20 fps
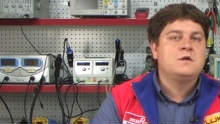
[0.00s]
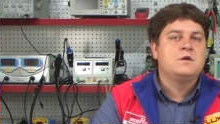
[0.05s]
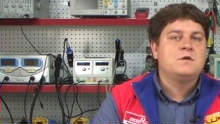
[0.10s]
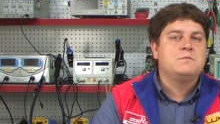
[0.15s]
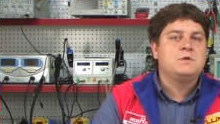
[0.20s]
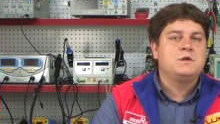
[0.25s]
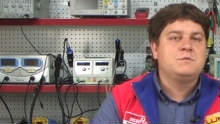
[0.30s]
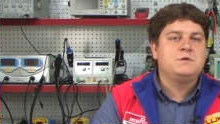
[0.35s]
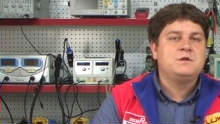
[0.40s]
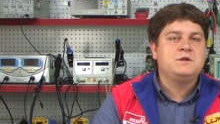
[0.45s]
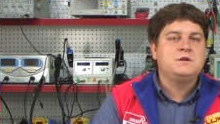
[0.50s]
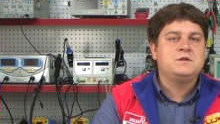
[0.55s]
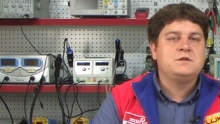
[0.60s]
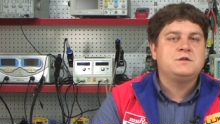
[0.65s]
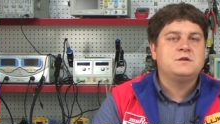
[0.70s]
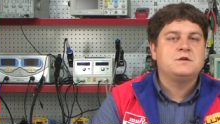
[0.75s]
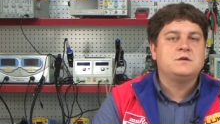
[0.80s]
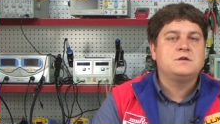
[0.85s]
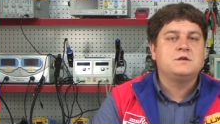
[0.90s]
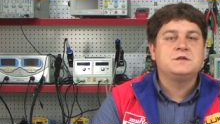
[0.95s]
The use of
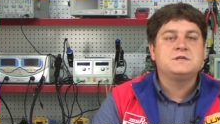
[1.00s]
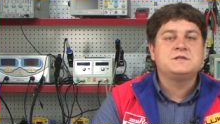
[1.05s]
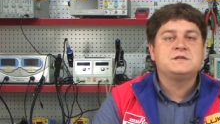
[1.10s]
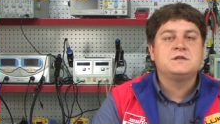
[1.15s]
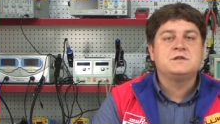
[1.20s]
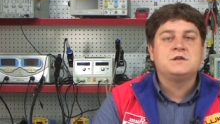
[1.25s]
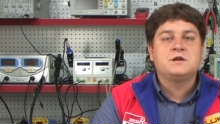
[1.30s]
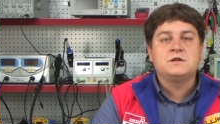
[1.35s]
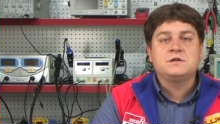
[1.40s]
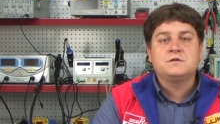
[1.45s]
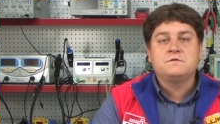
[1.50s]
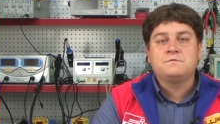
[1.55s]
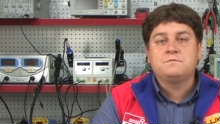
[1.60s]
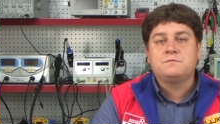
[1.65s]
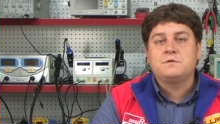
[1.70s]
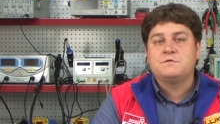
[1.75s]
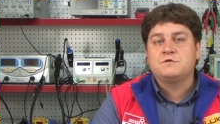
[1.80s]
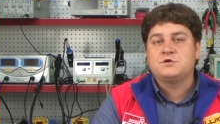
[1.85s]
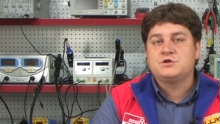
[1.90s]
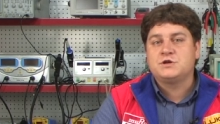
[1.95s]
Litz wires increases
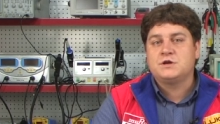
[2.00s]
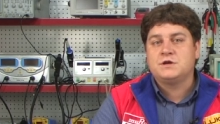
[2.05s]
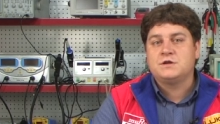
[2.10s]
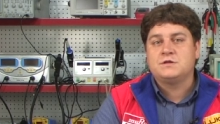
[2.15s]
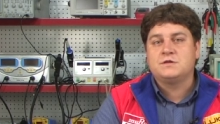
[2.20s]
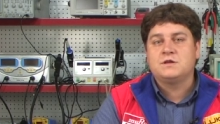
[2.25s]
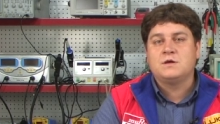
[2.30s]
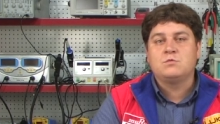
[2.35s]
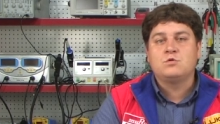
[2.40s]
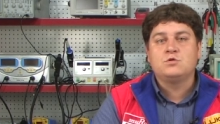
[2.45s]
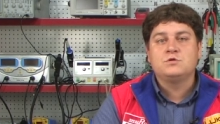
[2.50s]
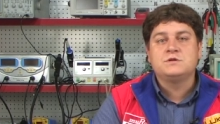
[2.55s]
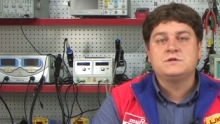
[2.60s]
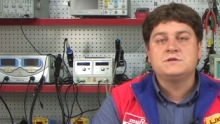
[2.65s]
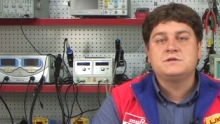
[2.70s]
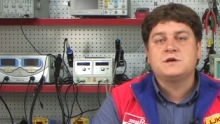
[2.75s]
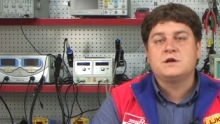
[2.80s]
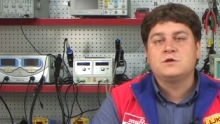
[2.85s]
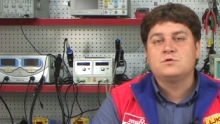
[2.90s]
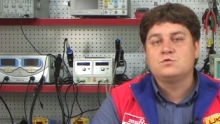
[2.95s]
the Q factor
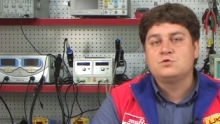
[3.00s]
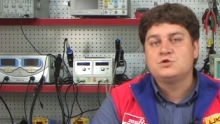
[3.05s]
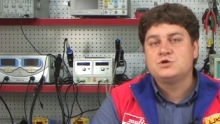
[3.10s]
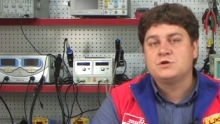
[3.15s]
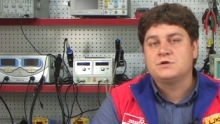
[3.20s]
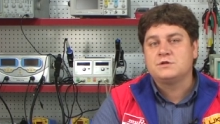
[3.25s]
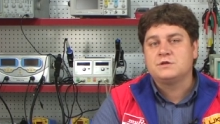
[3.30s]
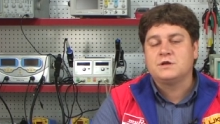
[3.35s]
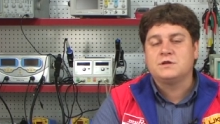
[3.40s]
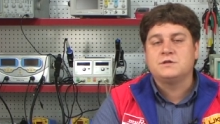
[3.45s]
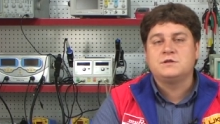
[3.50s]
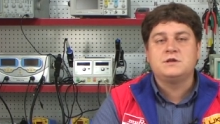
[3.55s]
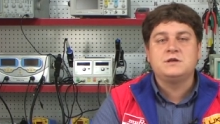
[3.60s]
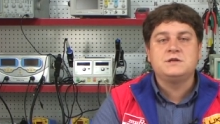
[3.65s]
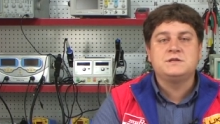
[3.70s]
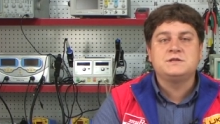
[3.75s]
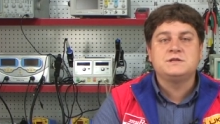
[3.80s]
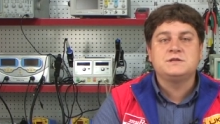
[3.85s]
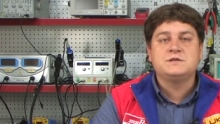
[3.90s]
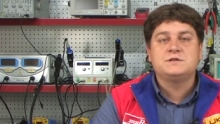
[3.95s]
of coils
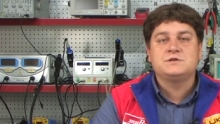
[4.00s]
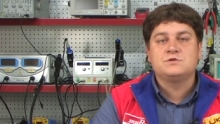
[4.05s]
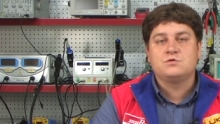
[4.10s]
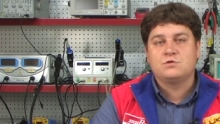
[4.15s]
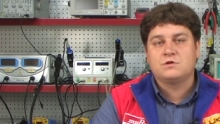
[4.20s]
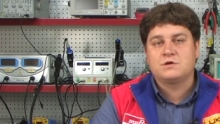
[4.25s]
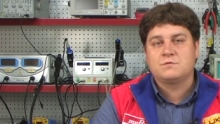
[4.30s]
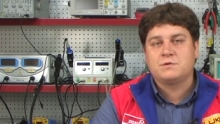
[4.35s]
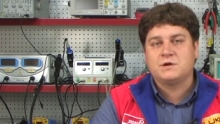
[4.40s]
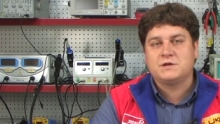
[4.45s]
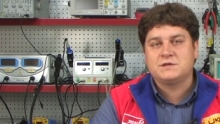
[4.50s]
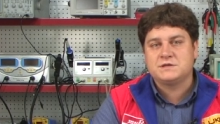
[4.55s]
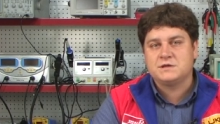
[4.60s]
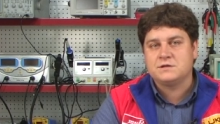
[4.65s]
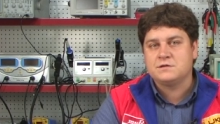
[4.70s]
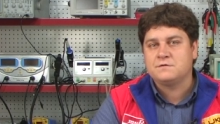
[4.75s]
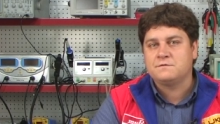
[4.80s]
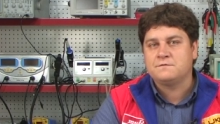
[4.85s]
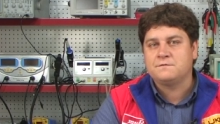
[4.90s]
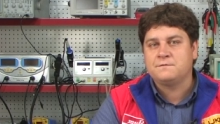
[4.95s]
by
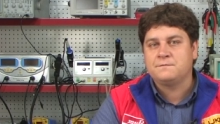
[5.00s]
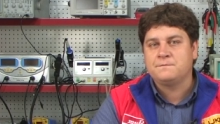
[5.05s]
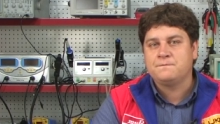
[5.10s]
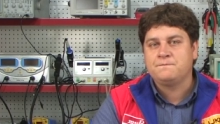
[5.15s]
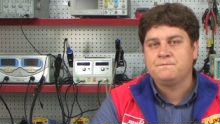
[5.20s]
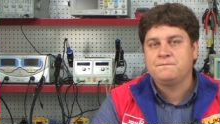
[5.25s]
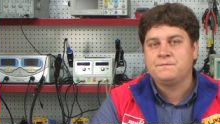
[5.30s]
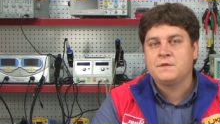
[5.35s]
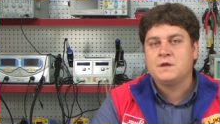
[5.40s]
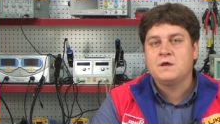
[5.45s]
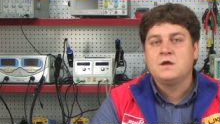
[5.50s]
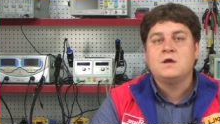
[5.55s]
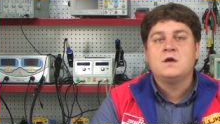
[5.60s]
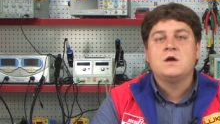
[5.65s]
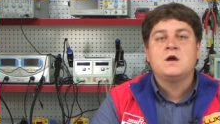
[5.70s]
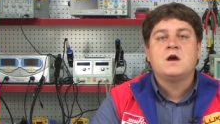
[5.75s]
30–40%.